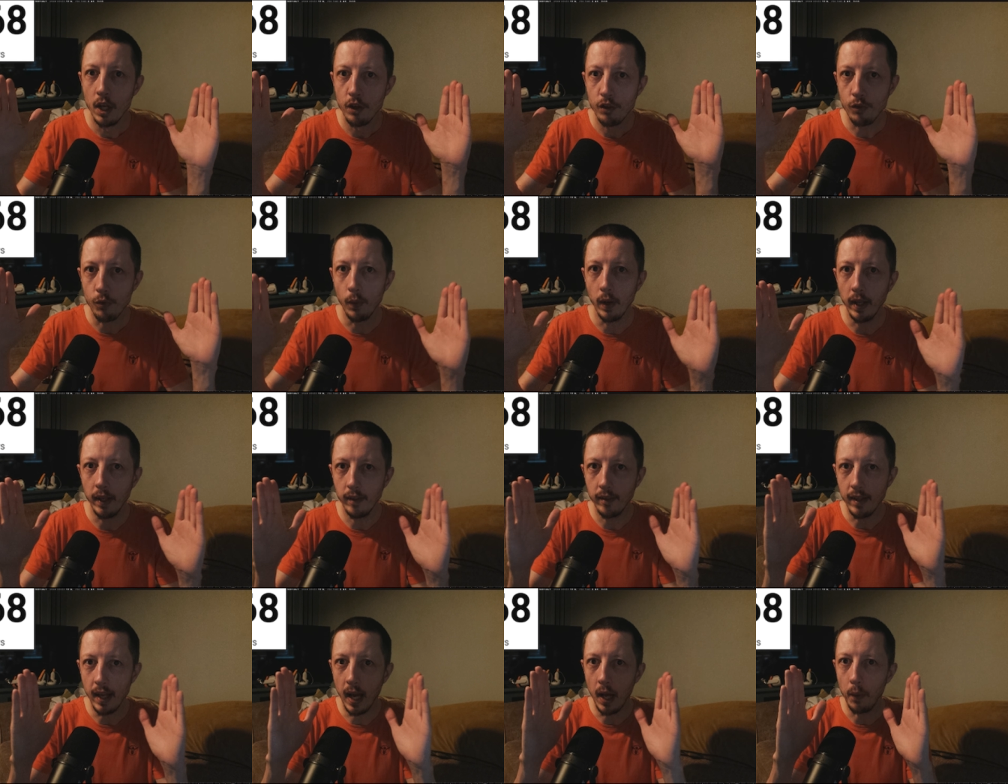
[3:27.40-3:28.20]

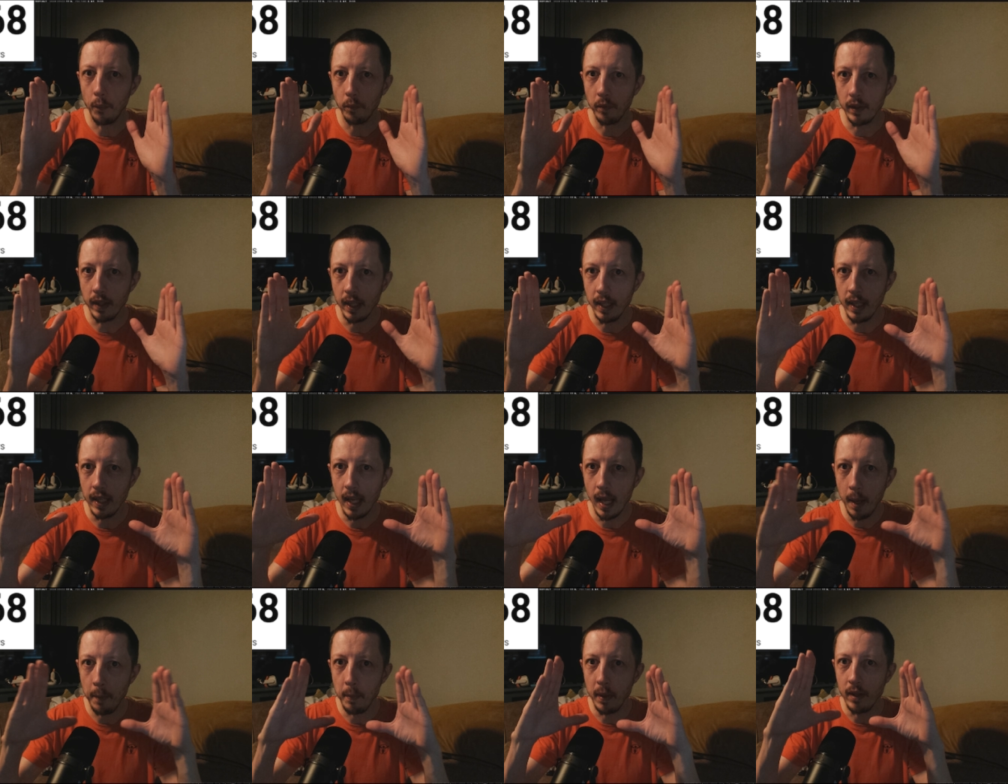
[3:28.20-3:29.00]
shrink down the
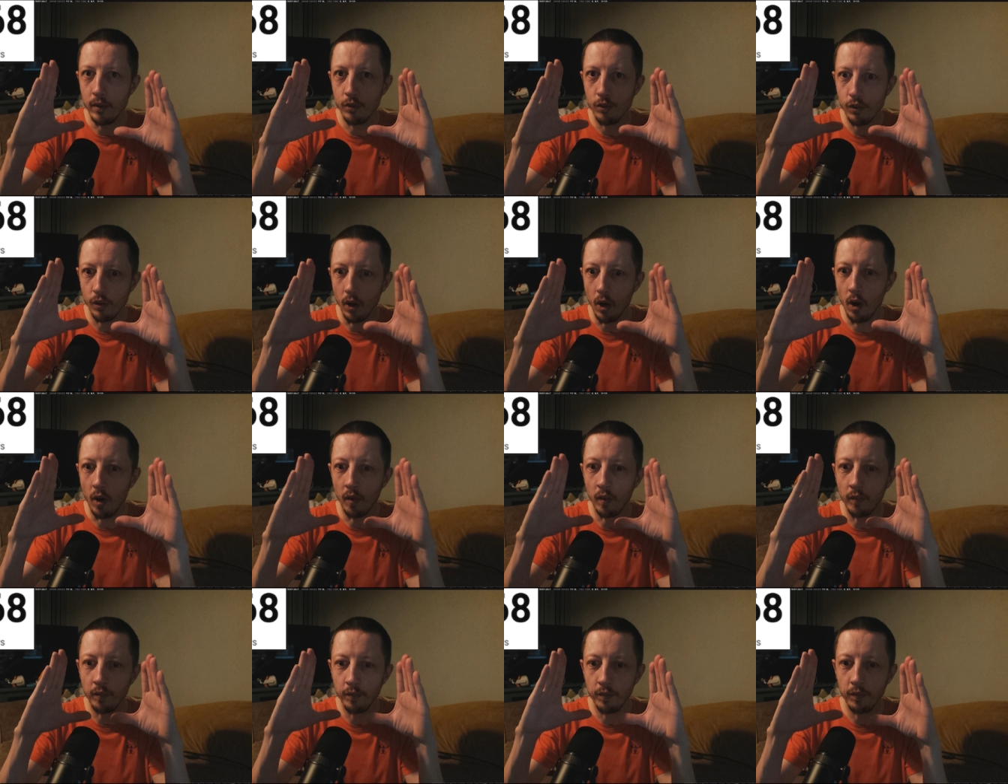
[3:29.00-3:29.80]
image
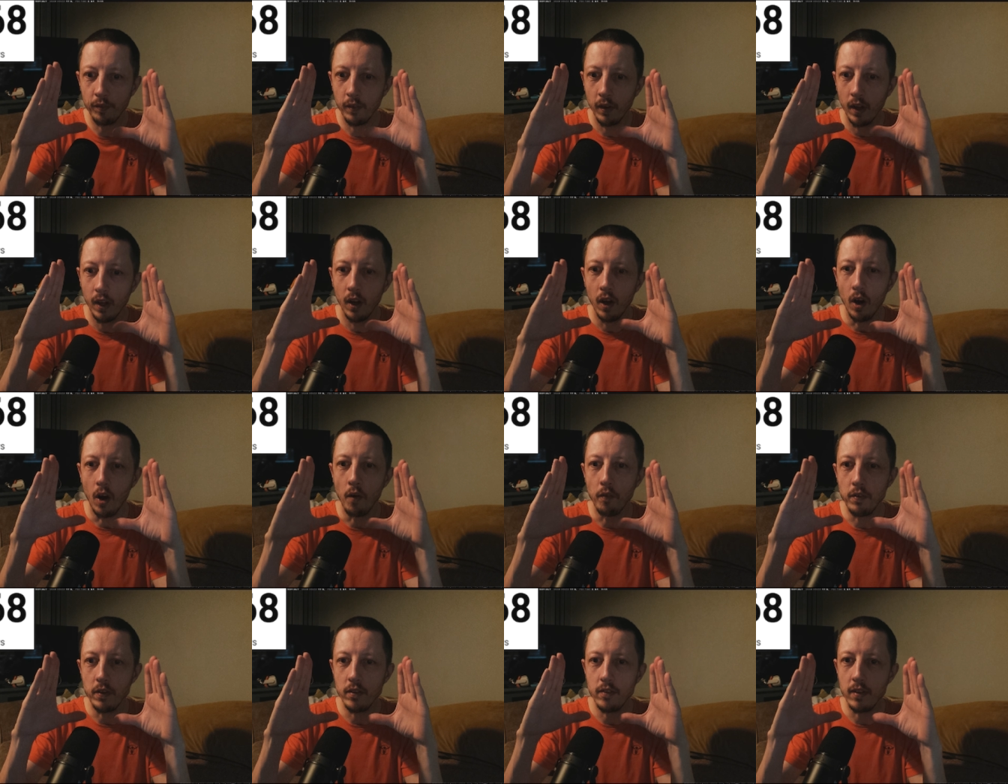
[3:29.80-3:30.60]
of,
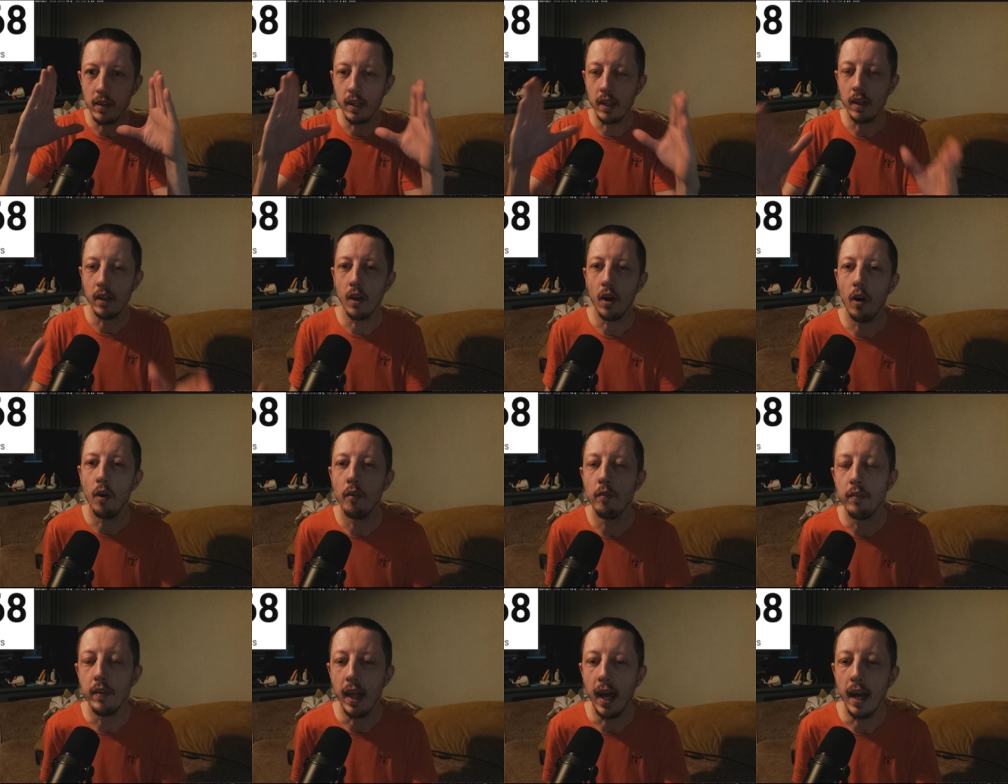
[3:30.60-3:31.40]
obviously,
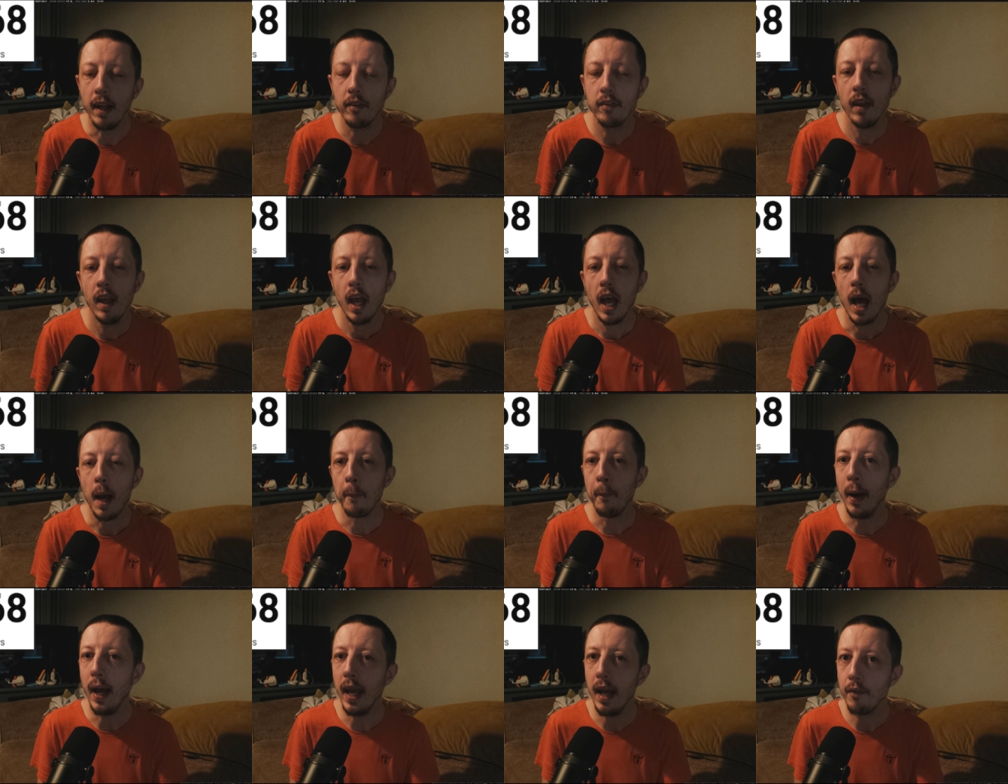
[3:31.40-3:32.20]
of that. I
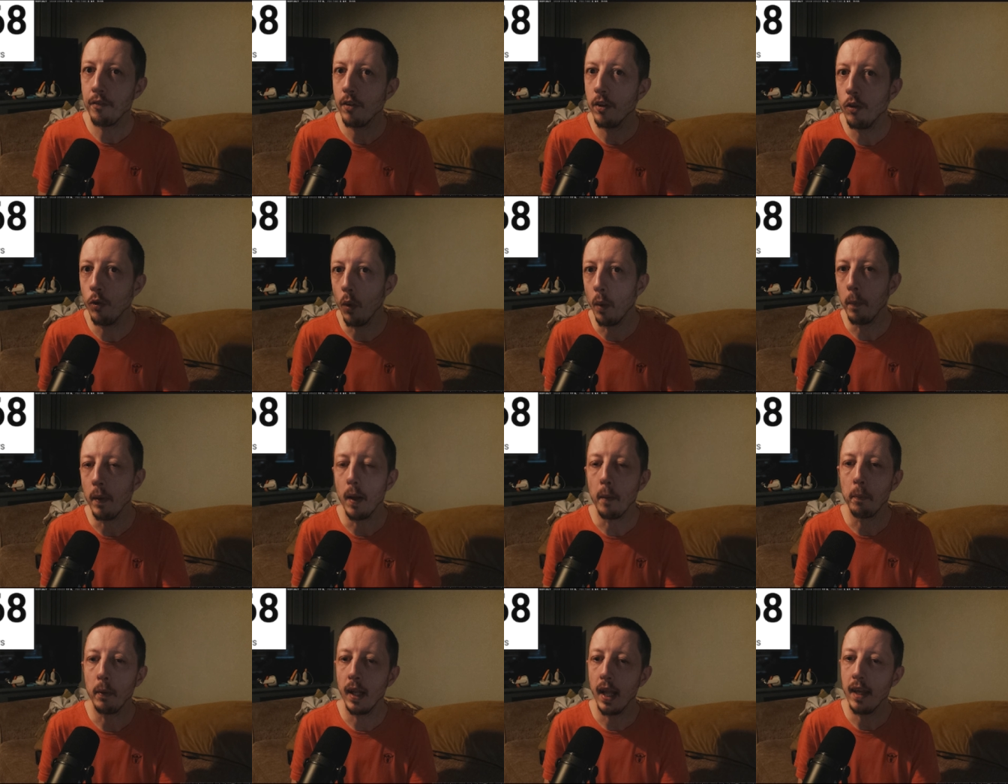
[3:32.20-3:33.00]
might have to do a bit
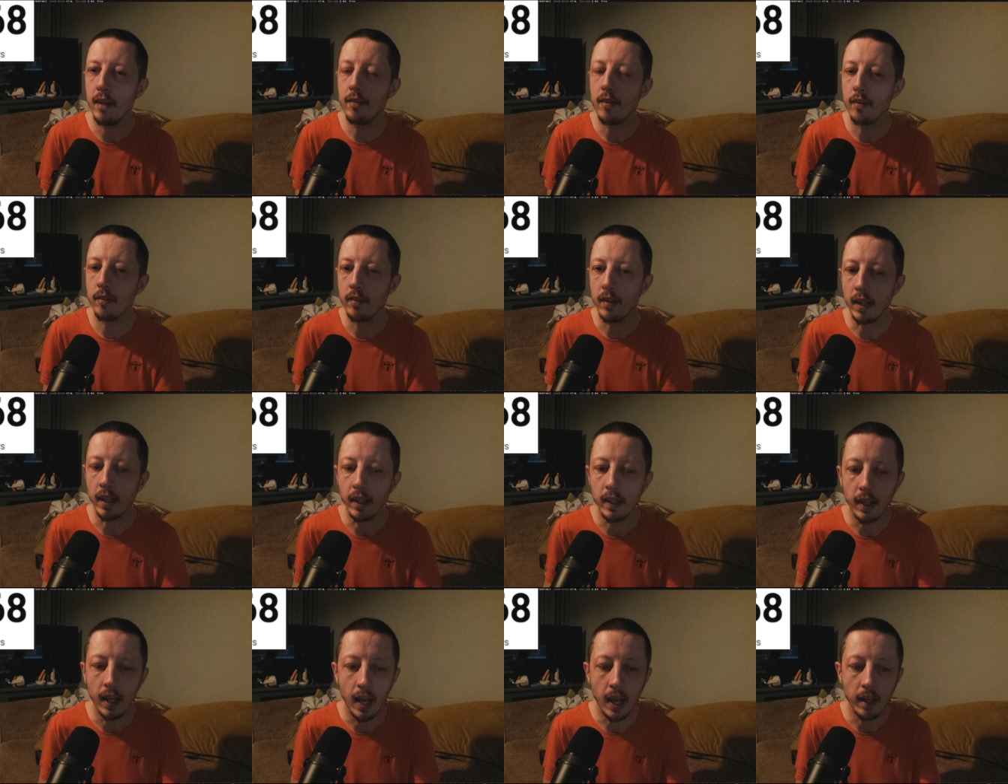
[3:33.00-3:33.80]
of
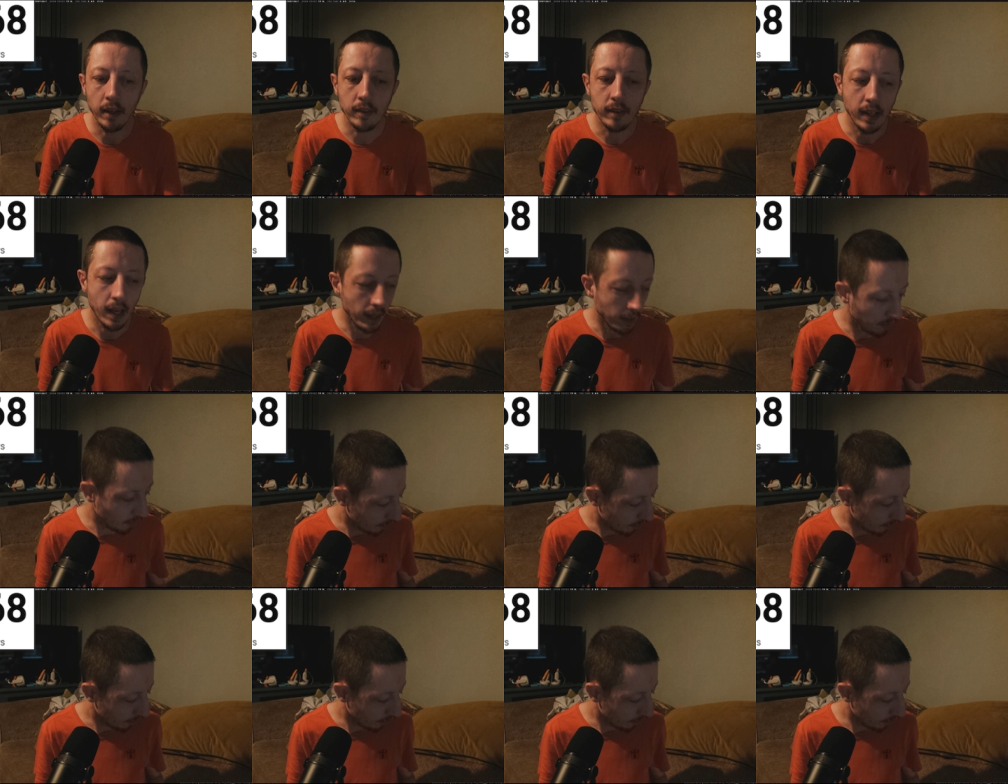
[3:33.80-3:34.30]
playtesting and kind